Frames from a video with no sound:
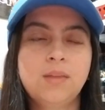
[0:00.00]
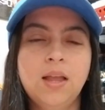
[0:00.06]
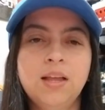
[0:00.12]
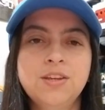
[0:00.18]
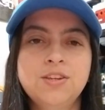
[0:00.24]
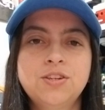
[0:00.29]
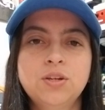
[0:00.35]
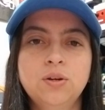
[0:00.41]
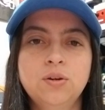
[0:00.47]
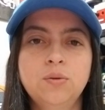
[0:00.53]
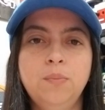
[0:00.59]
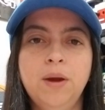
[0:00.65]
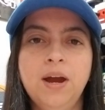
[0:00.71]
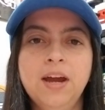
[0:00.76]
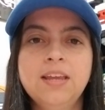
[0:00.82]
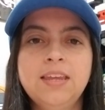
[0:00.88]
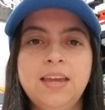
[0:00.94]
And so
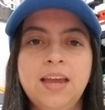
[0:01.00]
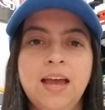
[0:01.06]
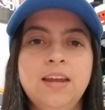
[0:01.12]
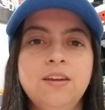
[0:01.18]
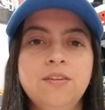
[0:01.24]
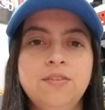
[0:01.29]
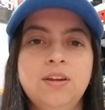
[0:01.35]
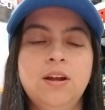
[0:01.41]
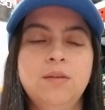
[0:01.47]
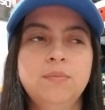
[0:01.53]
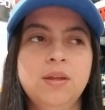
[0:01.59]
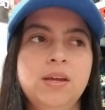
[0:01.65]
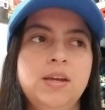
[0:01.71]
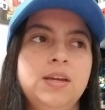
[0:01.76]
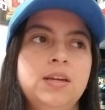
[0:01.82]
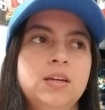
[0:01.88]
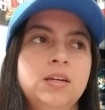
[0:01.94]
by the end of it, I'm
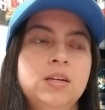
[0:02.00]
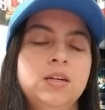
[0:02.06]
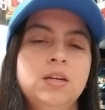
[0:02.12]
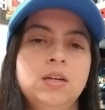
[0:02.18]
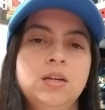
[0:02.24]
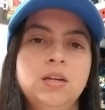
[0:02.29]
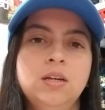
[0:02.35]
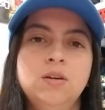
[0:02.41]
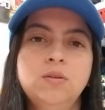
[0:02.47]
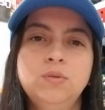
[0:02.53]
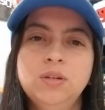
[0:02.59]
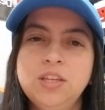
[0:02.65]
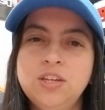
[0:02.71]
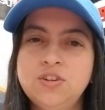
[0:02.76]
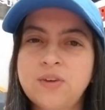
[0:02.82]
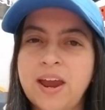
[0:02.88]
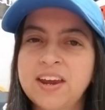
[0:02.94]
like,
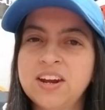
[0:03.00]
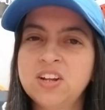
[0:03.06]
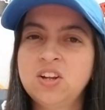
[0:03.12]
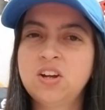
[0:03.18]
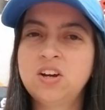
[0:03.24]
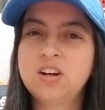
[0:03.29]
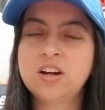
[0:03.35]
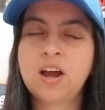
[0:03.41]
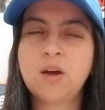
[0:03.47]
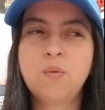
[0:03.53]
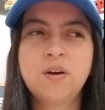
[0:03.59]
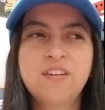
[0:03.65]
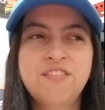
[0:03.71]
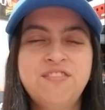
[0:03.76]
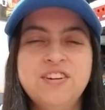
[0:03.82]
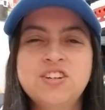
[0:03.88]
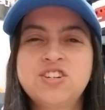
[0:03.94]
really dragging along. I
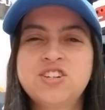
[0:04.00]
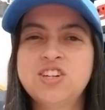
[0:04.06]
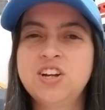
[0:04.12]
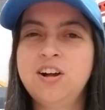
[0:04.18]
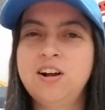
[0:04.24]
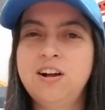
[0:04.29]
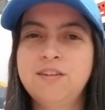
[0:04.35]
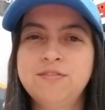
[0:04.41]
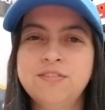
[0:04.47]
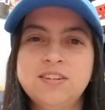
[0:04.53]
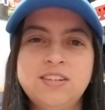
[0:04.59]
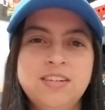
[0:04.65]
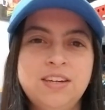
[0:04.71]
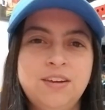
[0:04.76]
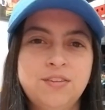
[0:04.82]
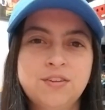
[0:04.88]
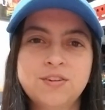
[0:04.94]
want to finish it off and
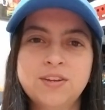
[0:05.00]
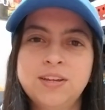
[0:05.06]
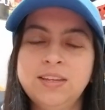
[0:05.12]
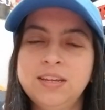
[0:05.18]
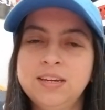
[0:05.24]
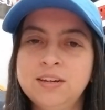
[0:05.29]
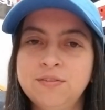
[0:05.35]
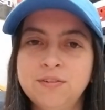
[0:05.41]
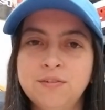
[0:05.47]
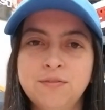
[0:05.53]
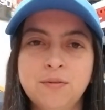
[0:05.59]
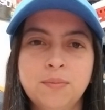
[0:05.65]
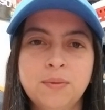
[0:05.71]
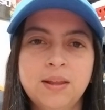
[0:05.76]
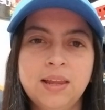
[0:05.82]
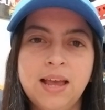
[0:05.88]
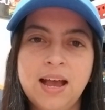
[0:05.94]
see if there's anything different
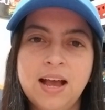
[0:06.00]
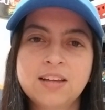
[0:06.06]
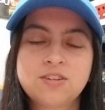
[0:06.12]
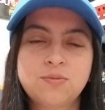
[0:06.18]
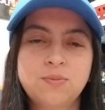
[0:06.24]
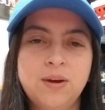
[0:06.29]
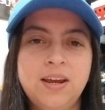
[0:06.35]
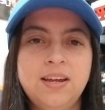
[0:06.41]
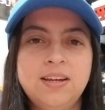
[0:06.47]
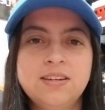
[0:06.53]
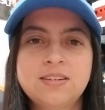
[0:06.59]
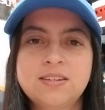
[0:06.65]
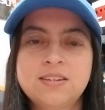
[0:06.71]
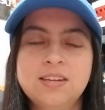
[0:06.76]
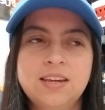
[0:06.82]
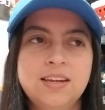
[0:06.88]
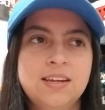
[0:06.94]
from the last
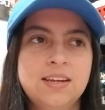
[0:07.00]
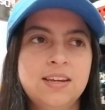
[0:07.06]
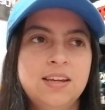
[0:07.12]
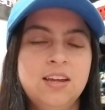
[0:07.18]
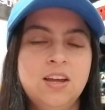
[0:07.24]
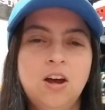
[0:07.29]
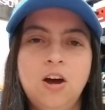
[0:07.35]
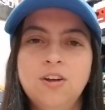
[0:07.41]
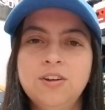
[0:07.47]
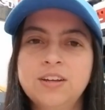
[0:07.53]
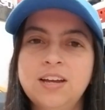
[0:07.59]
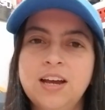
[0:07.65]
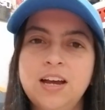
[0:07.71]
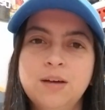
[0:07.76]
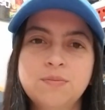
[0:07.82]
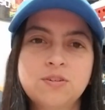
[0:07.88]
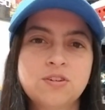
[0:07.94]
race. Like, all the
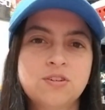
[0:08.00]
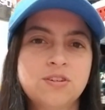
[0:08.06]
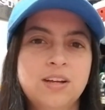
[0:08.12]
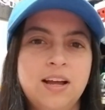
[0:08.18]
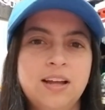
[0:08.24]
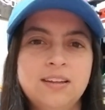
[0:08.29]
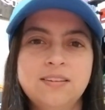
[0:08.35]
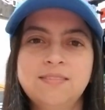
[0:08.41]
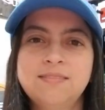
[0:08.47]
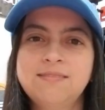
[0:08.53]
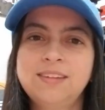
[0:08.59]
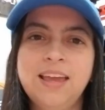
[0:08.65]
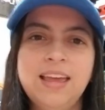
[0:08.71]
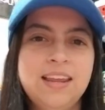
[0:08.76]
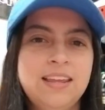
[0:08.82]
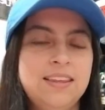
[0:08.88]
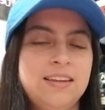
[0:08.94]
cups are not
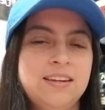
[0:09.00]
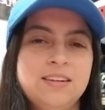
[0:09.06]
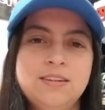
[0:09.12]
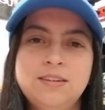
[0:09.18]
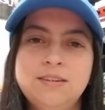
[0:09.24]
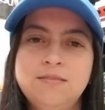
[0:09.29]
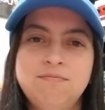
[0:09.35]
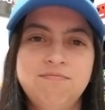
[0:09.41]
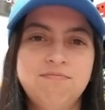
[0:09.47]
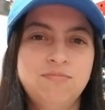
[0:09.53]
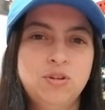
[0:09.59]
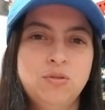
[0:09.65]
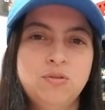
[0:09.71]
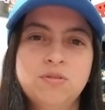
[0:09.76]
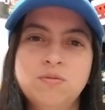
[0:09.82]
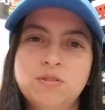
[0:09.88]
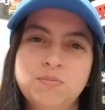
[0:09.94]
anything
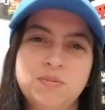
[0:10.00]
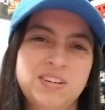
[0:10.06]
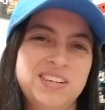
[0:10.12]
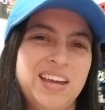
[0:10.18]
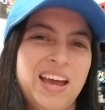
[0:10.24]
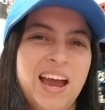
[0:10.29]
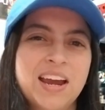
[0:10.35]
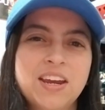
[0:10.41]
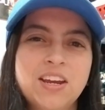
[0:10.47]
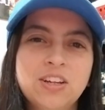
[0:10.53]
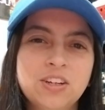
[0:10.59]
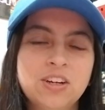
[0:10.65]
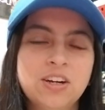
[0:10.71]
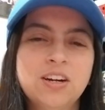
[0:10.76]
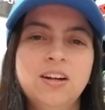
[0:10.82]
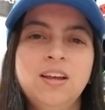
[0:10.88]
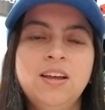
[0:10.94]
too
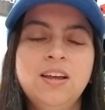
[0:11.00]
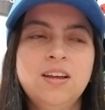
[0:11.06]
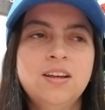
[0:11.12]
spectacular.